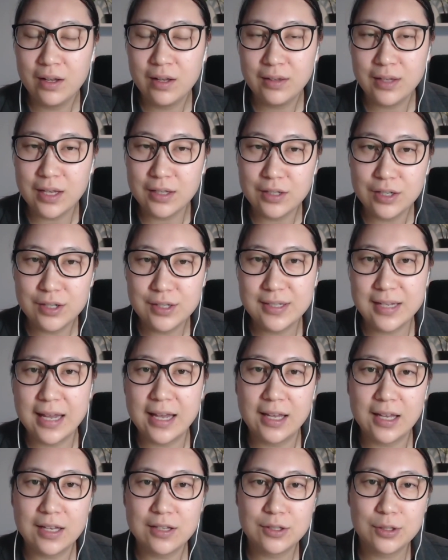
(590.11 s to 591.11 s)
that they're
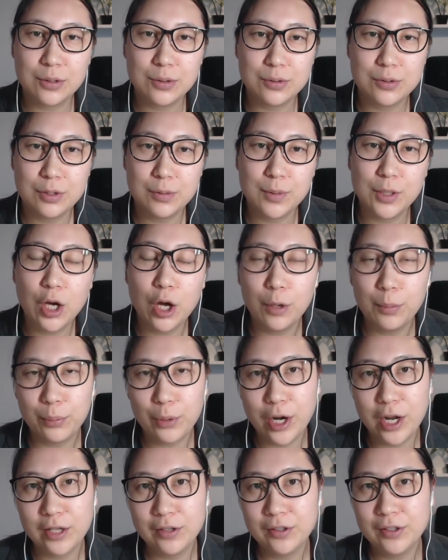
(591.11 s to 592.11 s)
saying is going to be on
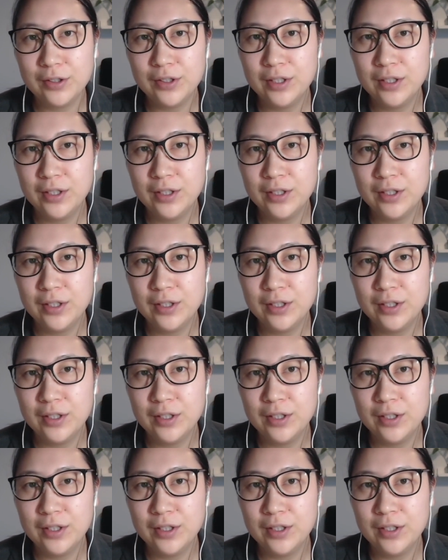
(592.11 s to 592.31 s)
brand.